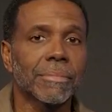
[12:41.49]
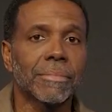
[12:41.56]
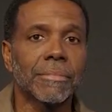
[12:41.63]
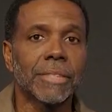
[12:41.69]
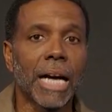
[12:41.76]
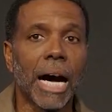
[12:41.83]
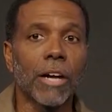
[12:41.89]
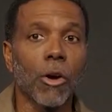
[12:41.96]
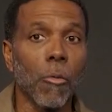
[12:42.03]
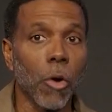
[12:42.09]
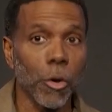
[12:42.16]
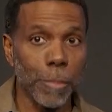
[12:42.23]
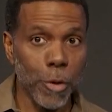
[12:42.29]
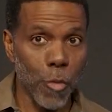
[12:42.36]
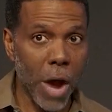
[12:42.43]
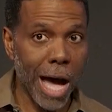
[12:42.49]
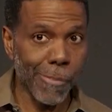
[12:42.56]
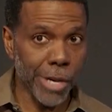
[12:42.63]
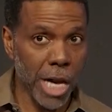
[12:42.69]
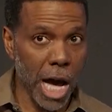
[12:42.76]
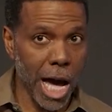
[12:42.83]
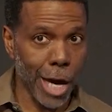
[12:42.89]
Y'all don't want to be
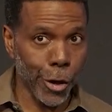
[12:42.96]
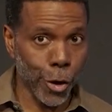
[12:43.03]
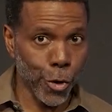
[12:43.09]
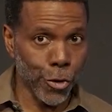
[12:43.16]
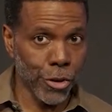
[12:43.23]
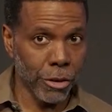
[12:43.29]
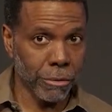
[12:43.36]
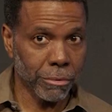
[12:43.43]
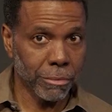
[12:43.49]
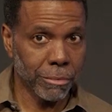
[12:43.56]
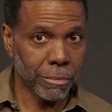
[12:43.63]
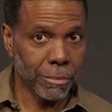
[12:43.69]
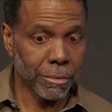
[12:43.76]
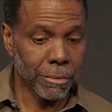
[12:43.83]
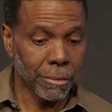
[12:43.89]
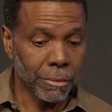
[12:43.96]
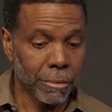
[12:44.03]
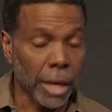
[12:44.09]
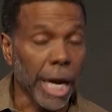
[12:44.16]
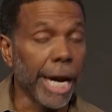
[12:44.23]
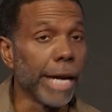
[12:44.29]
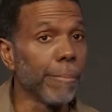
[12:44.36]
robbing God, do you?
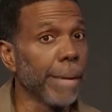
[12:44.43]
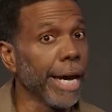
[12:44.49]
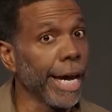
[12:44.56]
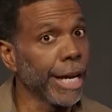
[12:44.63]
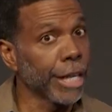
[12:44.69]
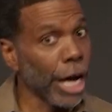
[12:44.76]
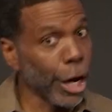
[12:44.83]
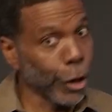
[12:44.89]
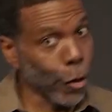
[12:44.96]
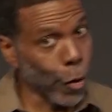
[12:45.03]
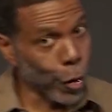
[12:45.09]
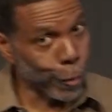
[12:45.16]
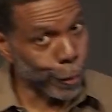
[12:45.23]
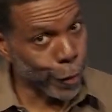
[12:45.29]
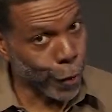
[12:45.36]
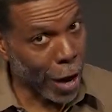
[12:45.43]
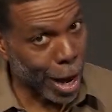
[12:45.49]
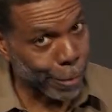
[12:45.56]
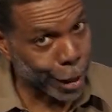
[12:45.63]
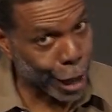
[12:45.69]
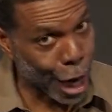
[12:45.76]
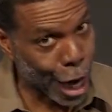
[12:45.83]
Amen. Y'all don't want to be
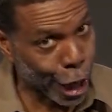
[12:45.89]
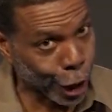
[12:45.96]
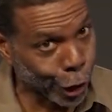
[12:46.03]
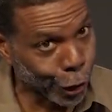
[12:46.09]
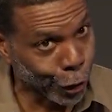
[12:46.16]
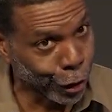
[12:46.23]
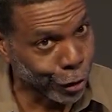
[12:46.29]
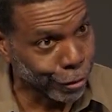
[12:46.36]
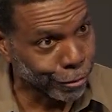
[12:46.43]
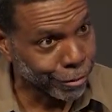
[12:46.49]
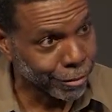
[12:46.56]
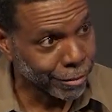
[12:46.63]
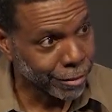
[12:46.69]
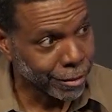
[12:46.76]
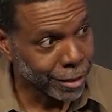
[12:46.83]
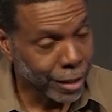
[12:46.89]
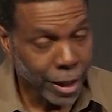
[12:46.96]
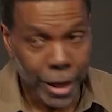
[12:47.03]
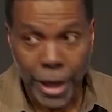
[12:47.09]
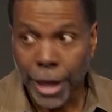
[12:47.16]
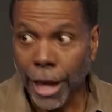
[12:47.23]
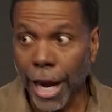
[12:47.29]
robbing God, do you?
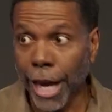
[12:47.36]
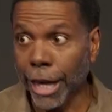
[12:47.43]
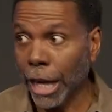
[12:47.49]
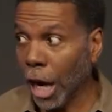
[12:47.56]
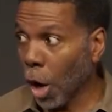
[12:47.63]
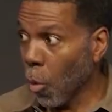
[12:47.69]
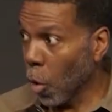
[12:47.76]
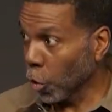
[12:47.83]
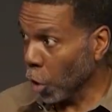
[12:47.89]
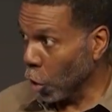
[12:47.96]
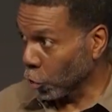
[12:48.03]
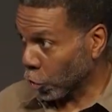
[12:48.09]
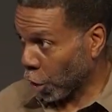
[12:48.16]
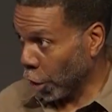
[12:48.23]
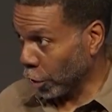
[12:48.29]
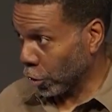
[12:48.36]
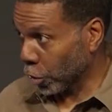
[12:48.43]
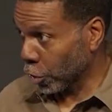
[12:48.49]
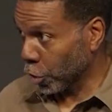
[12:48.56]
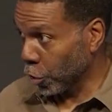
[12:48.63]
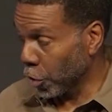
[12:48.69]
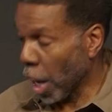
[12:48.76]
Hey, y'all don't want those
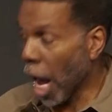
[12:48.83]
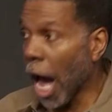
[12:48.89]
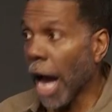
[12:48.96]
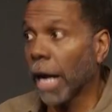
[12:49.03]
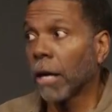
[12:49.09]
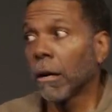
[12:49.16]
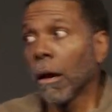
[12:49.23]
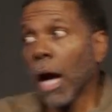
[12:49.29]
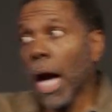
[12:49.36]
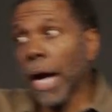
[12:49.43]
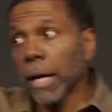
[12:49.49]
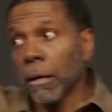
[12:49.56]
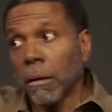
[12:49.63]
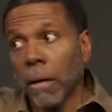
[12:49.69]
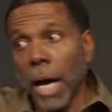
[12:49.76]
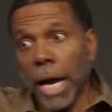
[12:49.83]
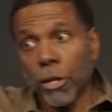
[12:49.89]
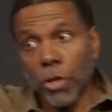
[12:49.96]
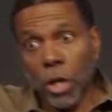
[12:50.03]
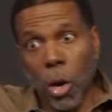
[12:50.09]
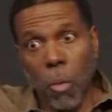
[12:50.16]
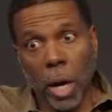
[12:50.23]
curses, do you? Hey,
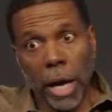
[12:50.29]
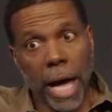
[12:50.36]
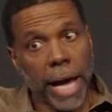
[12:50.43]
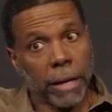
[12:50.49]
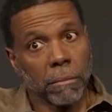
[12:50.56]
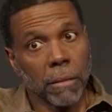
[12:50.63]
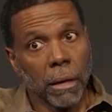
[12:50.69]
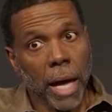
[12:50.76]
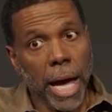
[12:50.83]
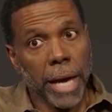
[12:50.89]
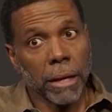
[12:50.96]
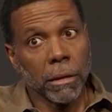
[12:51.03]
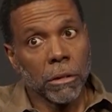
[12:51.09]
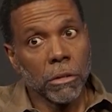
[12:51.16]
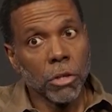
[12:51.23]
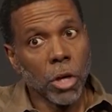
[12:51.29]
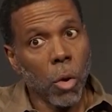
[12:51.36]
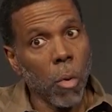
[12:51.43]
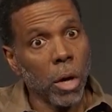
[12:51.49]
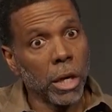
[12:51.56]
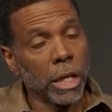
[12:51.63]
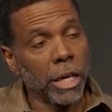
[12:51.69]
you don't want
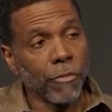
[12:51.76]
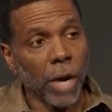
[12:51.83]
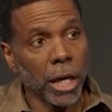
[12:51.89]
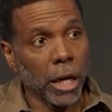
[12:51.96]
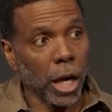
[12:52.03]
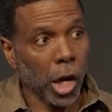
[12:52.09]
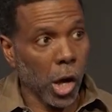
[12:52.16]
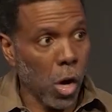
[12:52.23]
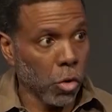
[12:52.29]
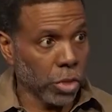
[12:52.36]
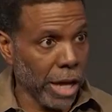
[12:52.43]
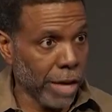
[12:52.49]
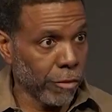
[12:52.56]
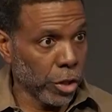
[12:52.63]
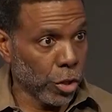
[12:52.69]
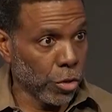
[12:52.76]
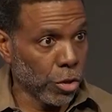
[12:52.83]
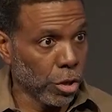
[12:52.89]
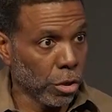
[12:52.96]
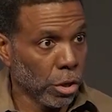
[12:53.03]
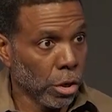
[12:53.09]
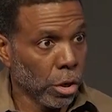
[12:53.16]
to live under a closed heaven, do
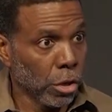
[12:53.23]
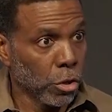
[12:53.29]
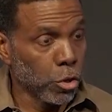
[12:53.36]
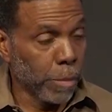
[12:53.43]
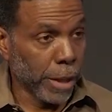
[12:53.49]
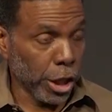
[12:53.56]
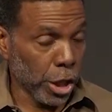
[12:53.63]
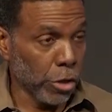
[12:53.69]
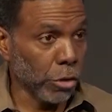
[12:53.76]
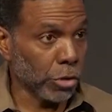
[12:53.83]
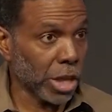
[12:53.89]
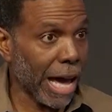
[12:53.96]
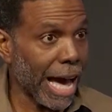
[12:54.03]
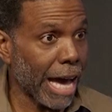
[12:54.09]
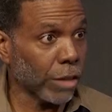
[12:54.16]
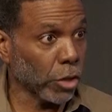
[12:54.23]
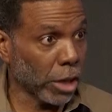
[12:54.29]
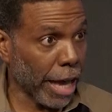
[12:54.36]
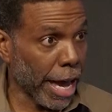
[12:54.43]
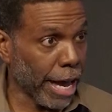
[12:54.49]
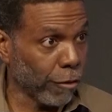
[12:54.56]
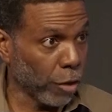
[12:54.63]
you? You better give your tithe or
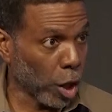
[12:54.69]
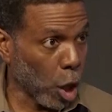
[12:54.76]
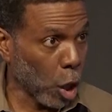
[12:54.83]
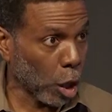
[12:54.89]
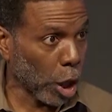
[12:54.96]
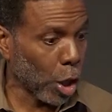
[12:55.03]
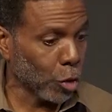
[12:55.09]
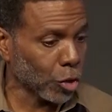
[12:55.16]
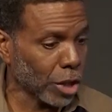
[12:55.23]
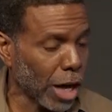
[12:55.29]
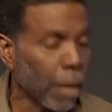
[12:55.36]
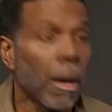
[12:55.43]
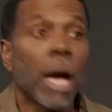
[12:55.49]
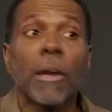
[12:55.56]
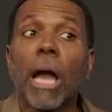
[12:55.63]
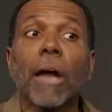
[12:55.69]
that heaven gonna closed up.